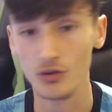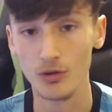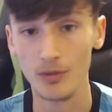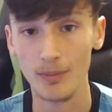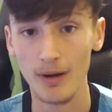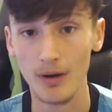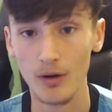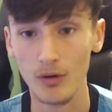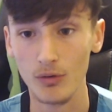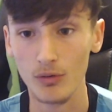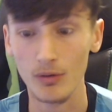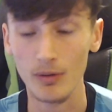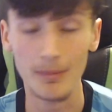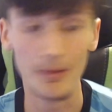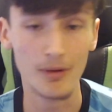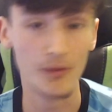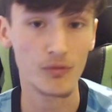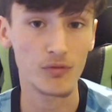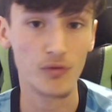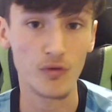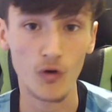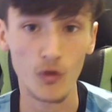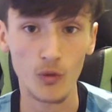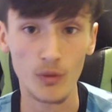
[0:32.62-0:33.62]
so
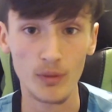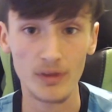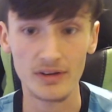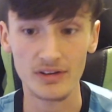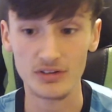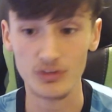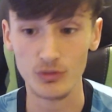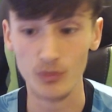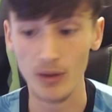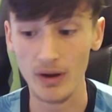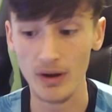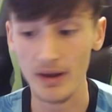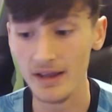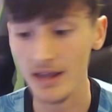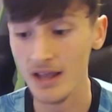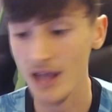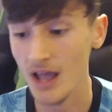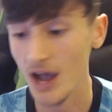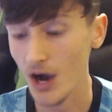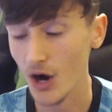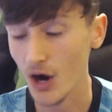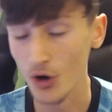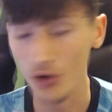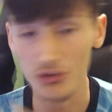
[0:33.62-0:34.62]
about 4 weeks away.
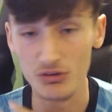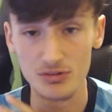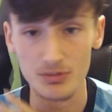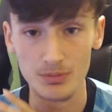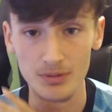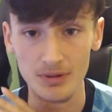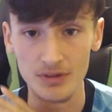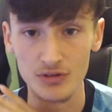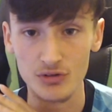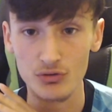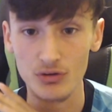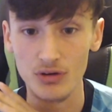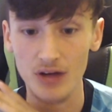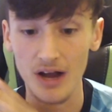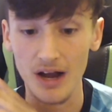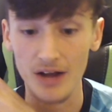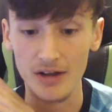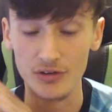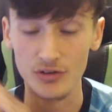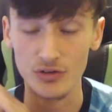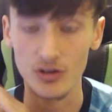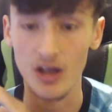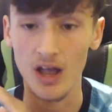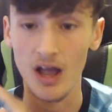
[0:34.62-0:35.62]
I'm going to explain to you
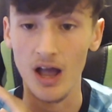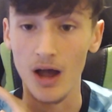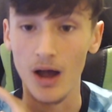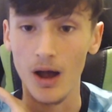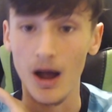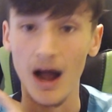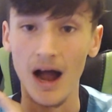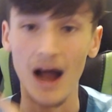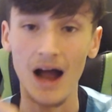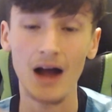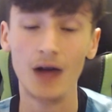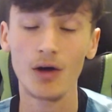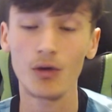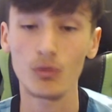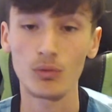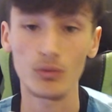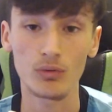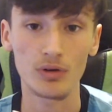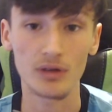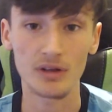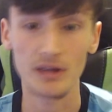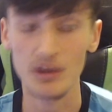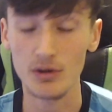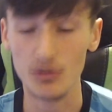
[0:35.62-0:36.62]
guys
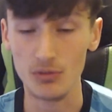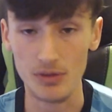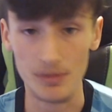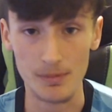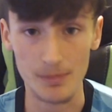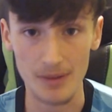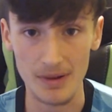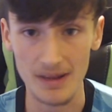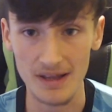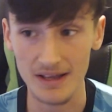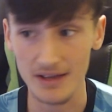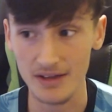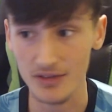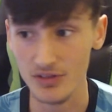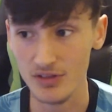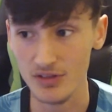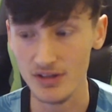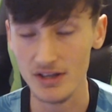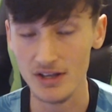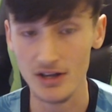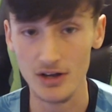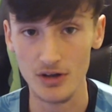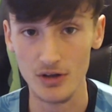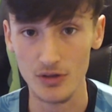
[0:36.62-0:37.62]
how they pick
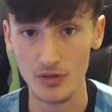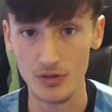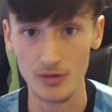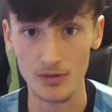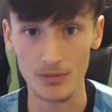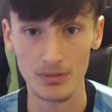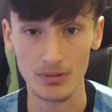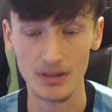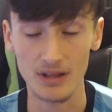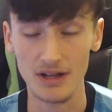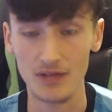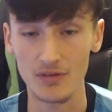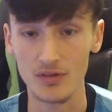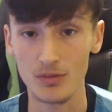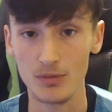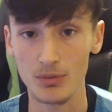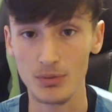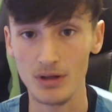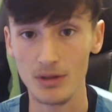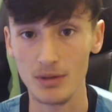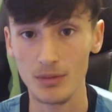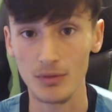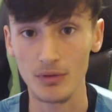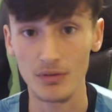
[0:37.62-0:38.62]
the player for the
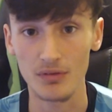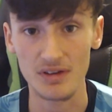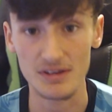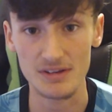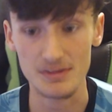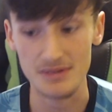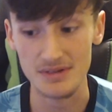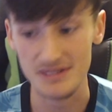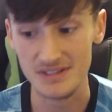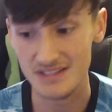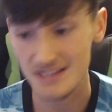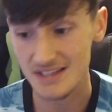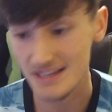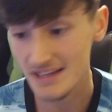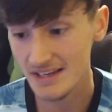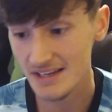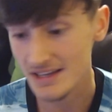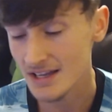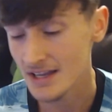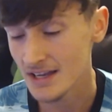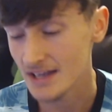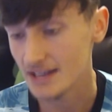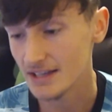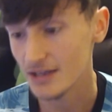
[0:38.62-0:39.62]
Player of the Month
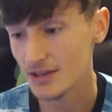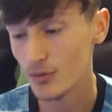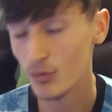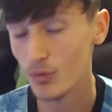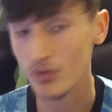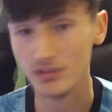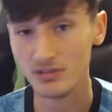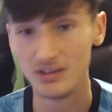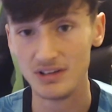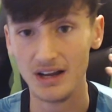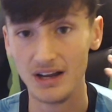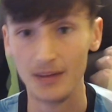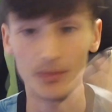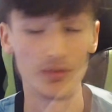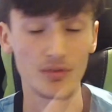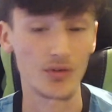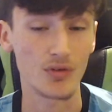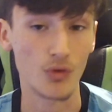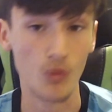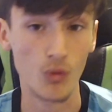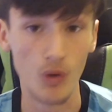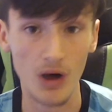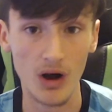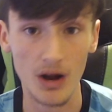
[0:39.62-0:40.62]
SBC, what type of
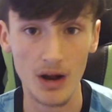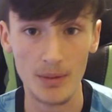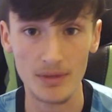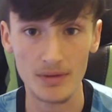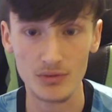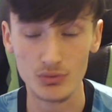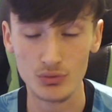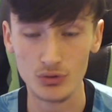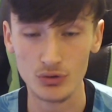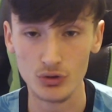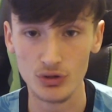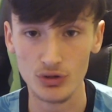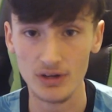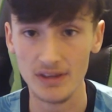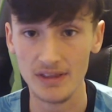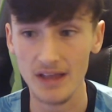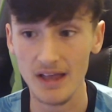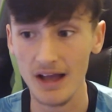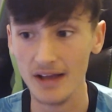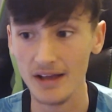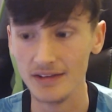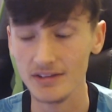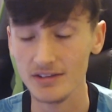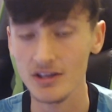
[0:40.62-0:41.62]
requirements we're looking
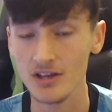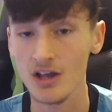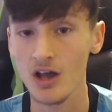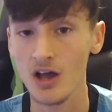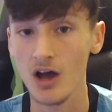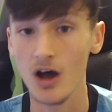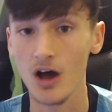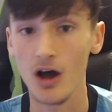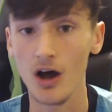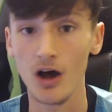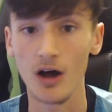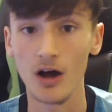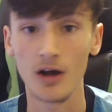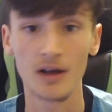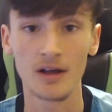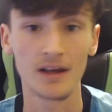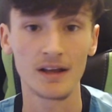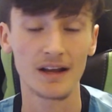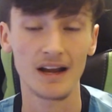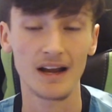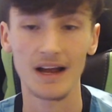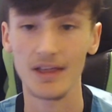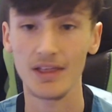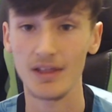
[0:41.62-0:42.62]
at, kind
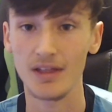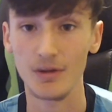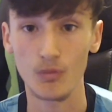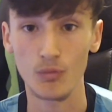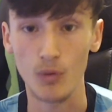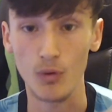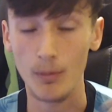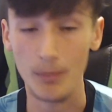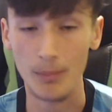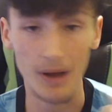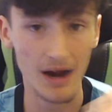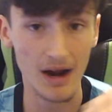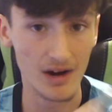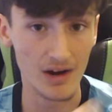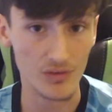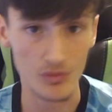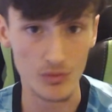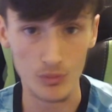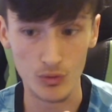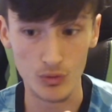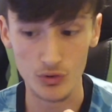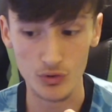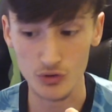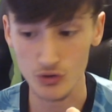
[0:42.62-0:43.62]
of like what pack
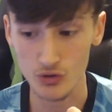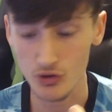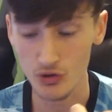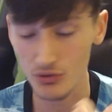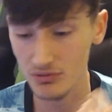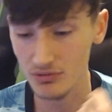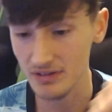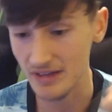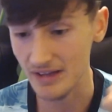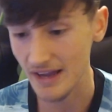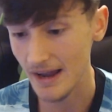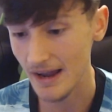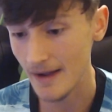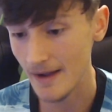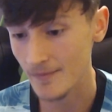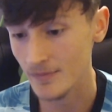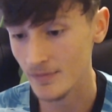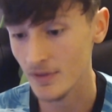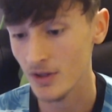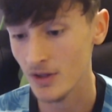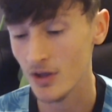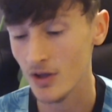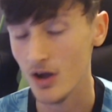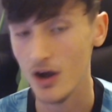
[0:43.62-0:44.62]
rewards you're going to
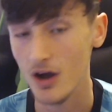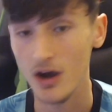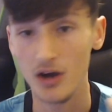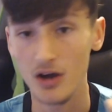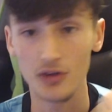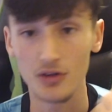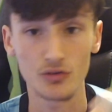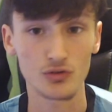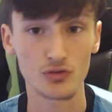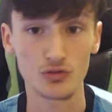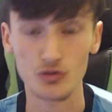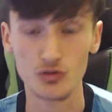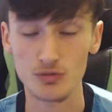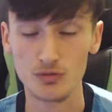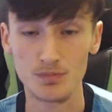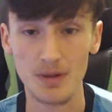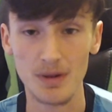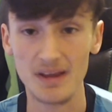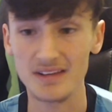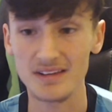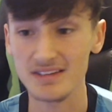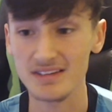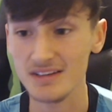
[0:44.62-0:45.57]
get, just